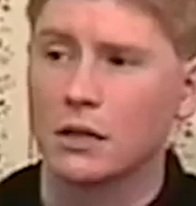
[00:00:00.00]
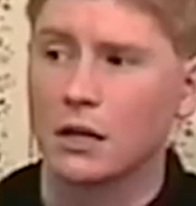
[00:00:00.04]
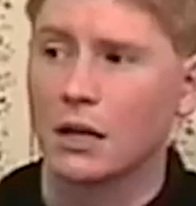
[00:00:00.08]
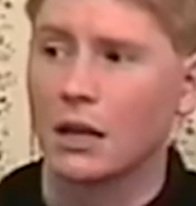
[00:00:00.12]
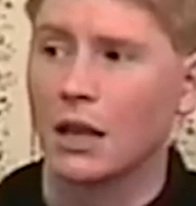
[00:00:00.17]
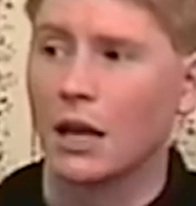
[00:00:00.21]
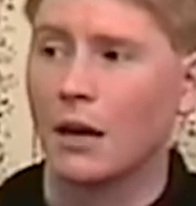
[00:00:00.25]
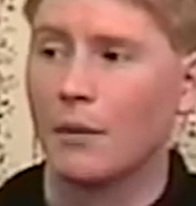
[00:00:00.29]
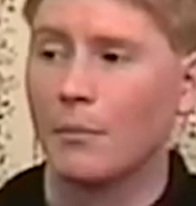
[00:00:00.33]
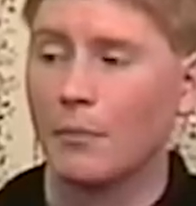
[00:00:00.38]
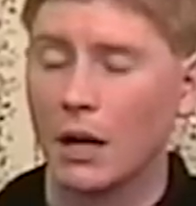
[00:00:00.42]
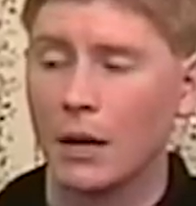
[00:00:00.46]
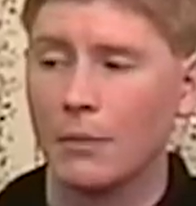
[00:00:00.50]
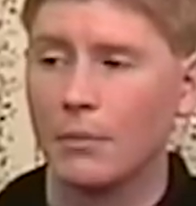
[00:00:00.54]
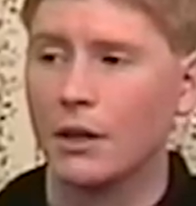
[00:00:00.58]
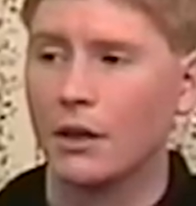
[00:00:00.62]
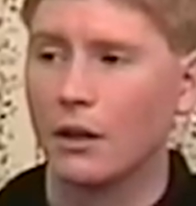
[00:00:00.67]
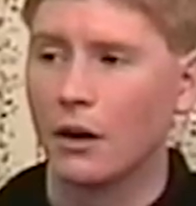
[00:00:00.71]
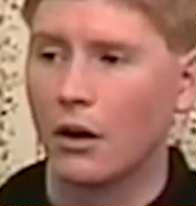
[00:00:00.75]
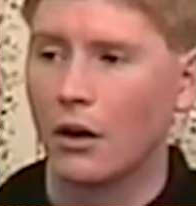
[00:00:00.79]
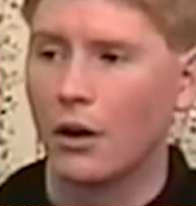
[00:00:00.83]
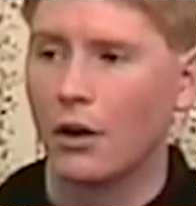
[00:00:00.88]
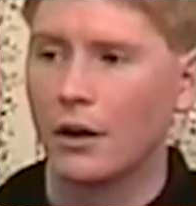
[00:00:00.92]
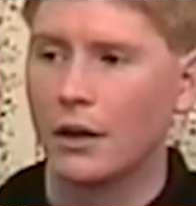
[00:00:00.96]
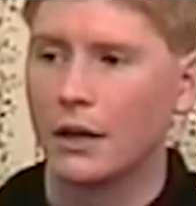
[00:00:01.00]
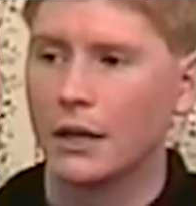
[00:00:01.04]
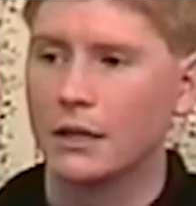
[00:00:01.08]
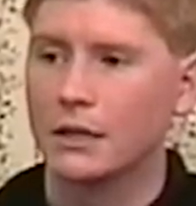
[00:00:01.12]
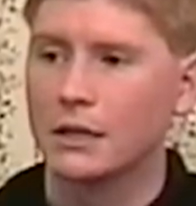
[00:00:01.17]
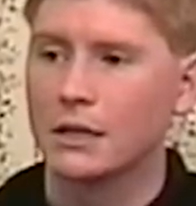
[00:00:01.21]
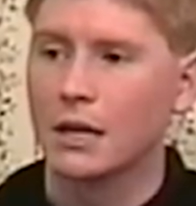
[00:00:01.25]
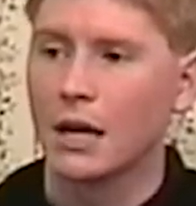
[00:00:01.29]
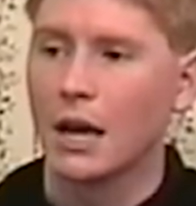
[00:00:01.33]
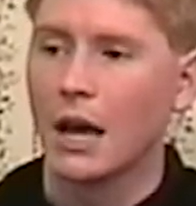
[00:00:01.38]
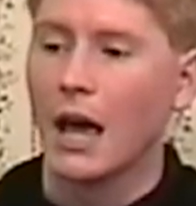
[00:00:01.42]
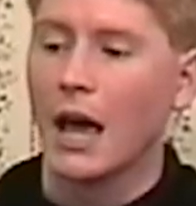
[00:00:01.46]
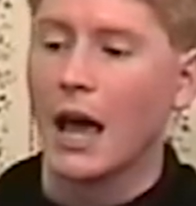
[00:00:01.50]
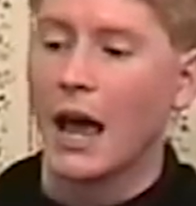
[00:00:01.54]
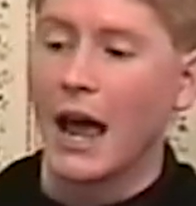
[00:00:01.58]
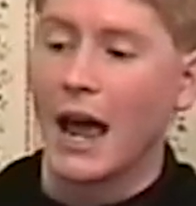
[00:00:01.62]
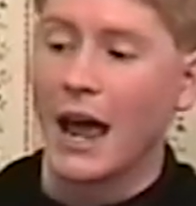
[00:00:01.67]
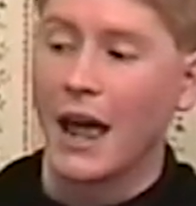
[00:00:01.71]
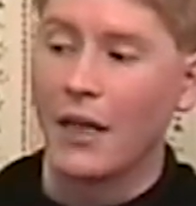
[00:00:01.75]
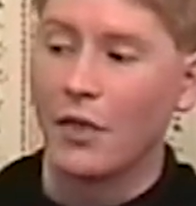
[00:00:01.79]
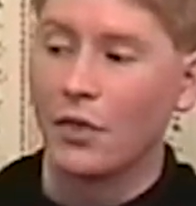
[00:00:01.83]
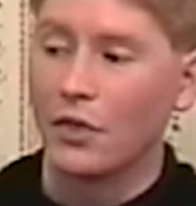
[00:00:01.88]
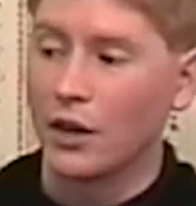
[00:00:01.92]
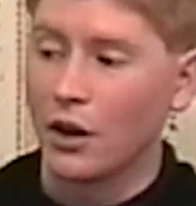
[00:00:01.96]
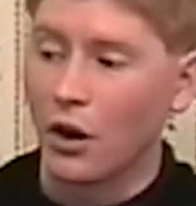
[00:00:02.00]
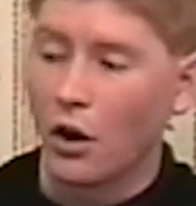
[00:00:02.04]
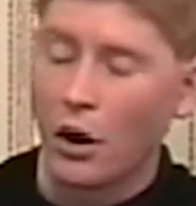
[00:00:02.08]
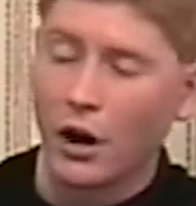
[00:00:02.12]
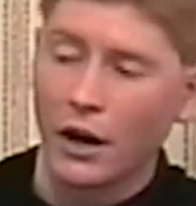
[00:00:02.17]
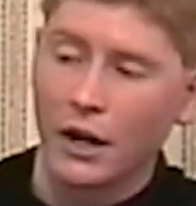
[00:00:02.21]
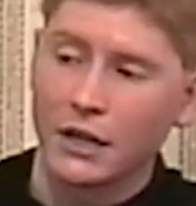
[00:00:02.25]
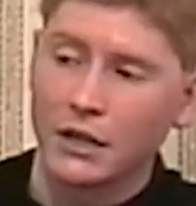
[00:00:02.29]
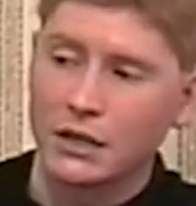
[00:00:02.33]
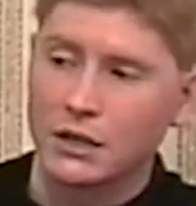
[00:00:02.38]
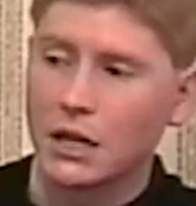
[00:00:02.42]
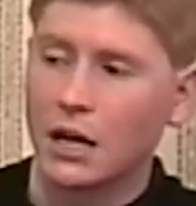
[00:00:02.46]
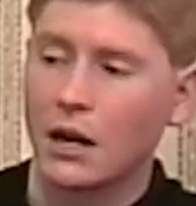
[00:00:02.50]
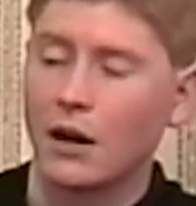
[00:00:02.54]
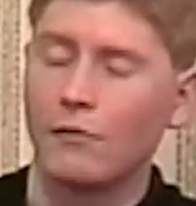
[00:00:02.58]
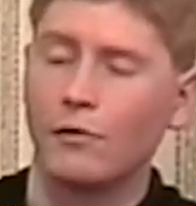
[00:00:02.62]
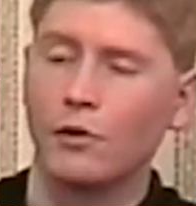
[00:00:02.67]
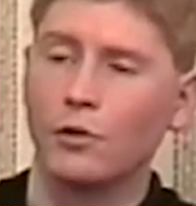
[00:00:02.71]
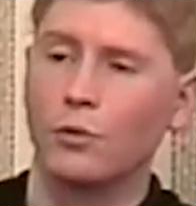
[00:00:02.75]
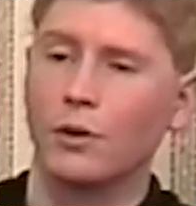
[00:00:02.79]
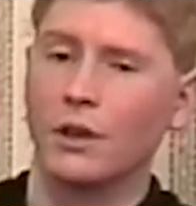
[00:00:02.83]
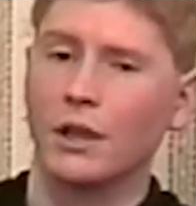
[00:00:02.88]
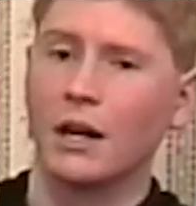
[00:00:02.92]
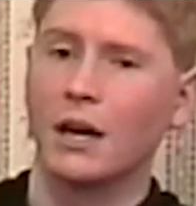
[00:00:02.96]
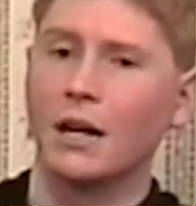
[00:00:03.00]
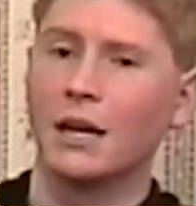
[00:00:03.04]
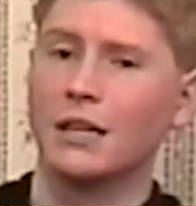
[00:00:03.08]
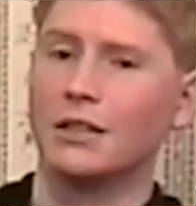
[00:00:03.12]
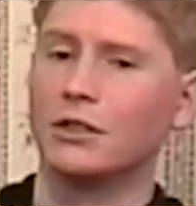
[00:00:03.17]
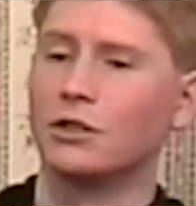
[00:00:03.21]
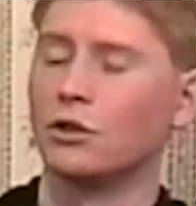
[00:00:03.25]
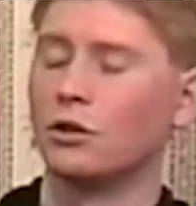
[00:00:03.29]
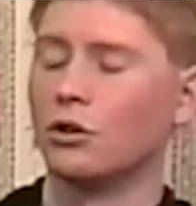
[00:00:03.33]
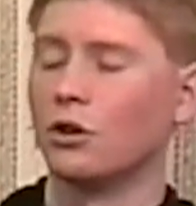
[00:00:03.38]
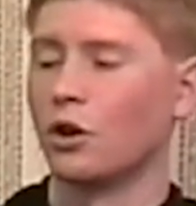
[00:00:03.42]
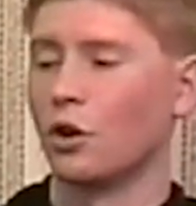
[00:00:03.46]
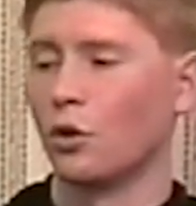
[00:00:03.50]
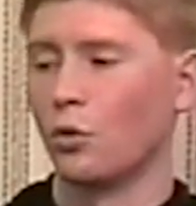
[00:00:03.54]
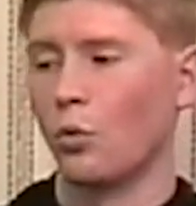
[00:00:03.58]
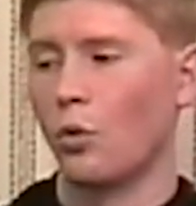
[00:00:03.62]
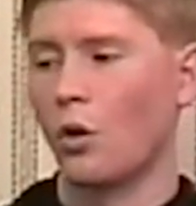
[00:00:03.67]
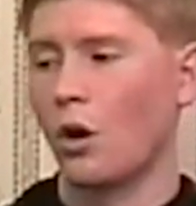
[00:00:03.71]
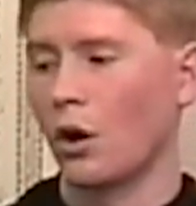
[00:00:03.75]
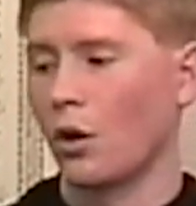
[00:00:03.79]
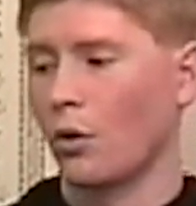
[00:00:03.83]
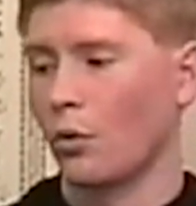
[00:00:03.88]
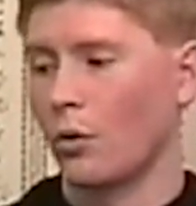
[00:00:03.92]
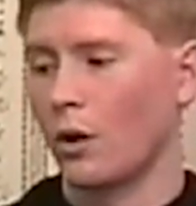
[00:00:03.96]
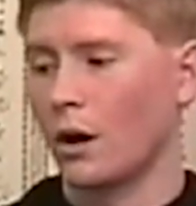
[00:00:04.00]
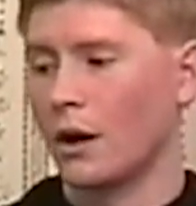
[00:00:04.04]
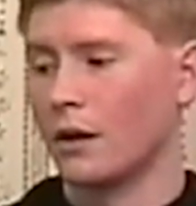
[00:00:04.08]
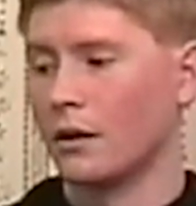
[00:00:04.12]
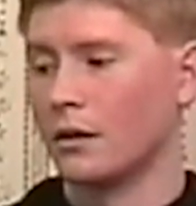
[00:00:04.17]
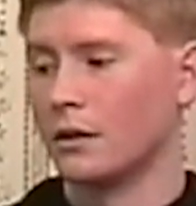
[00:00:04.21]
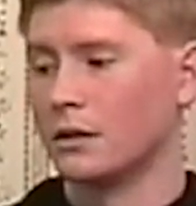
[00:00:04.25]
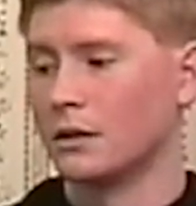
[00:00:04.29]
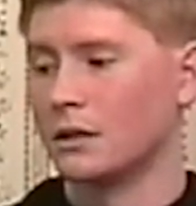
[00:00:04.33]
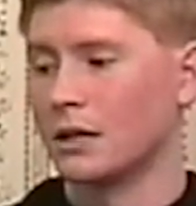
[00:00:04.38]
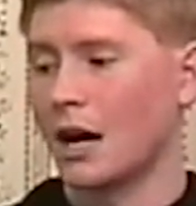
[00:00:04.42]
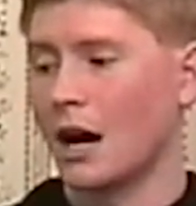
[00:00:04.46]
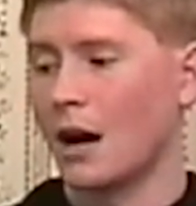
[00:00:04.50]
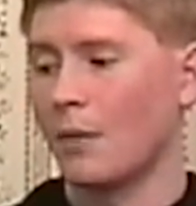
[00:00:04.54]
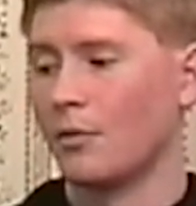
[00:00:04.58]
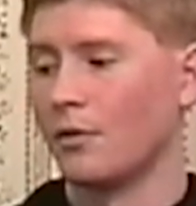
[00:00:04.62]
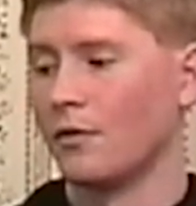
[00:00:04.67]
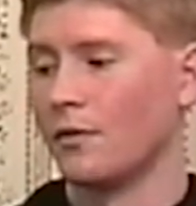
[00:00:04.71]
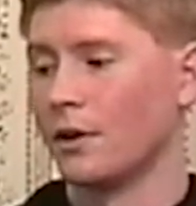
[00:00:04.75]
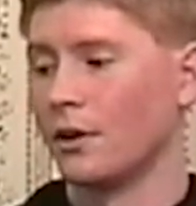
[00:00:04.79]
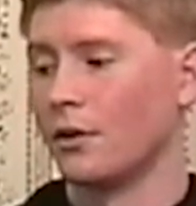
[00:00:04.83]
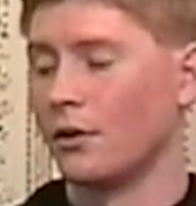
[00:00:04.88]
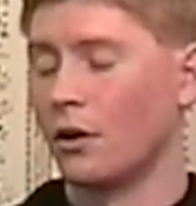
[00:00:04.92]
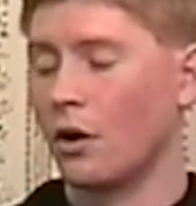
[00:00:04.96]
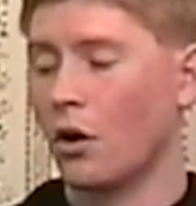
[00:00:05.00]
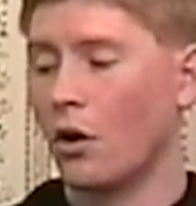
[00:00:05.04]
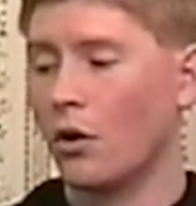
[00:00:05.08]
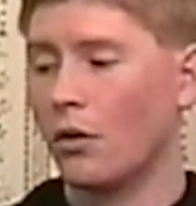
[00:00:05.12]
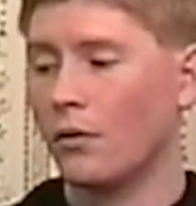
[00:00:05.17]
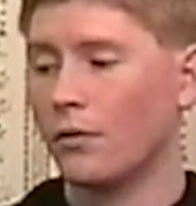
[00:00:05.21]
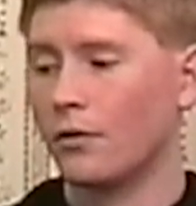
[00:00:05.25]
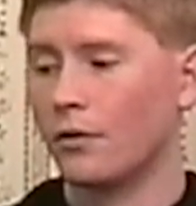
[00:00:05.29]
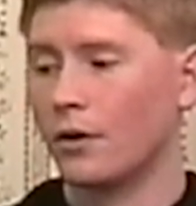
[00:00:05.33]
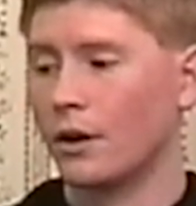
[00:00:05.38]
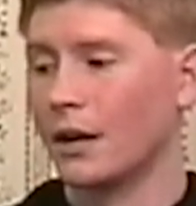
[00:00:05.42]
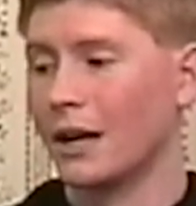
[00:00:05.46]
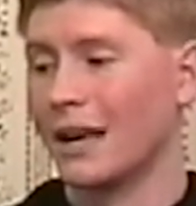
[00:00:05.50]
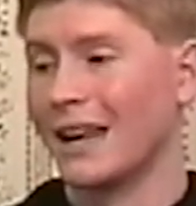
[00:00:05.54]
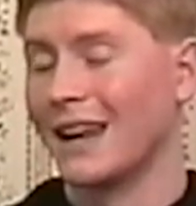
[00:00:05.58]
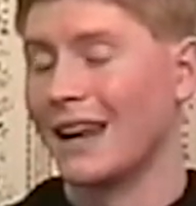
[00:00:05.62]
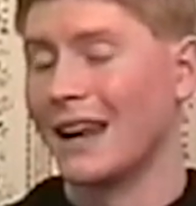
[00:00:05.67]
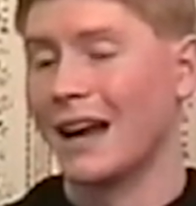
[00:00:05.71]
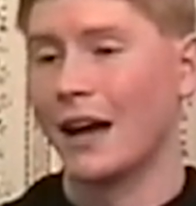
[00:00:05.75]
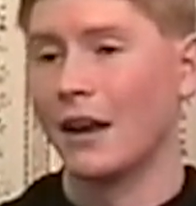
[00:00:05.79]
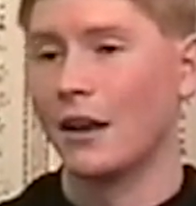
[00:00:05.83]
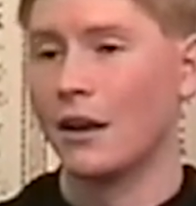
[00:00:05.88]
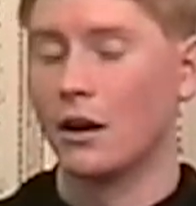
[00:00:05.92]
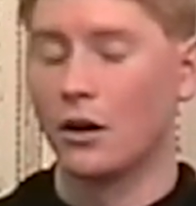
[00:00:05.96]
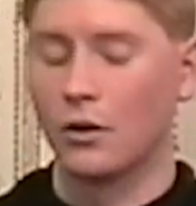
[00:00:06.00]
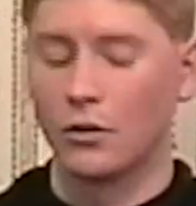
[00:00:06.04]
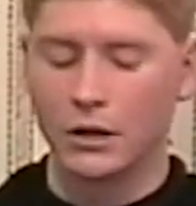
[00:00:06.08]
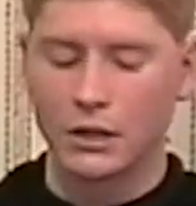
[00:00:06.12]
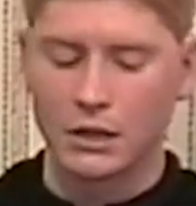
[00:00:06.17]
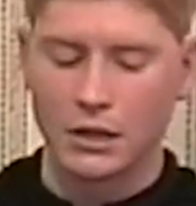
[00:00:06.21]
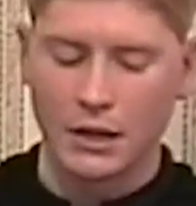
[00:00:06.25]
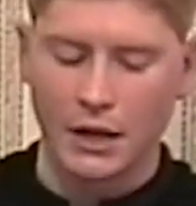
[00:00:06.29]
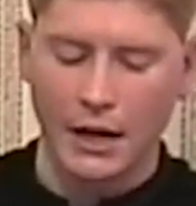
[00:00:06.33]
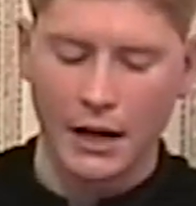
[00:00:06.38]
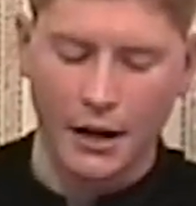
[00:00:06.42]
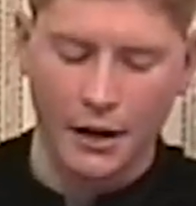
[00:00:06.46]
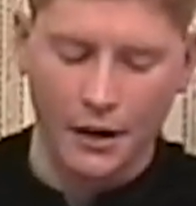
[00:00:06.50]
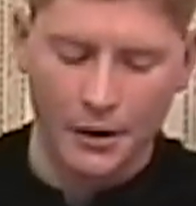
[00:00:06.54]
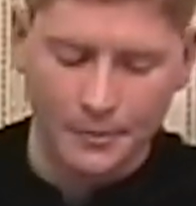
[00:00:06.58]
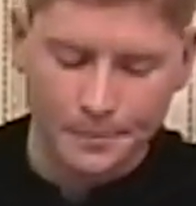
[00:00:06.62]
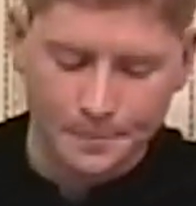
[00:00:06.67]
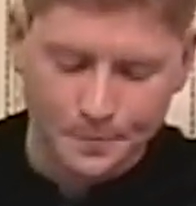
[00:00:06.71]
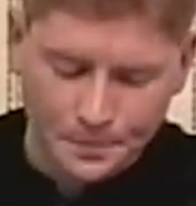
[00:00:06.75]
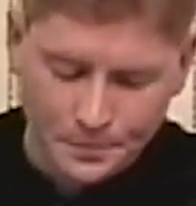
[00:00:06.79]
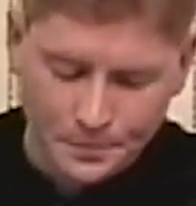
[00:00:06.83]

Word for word: to climb, maybe the hardest, and the Ark is covered with ice, so you could walk right on top of it or over it and not know it's there.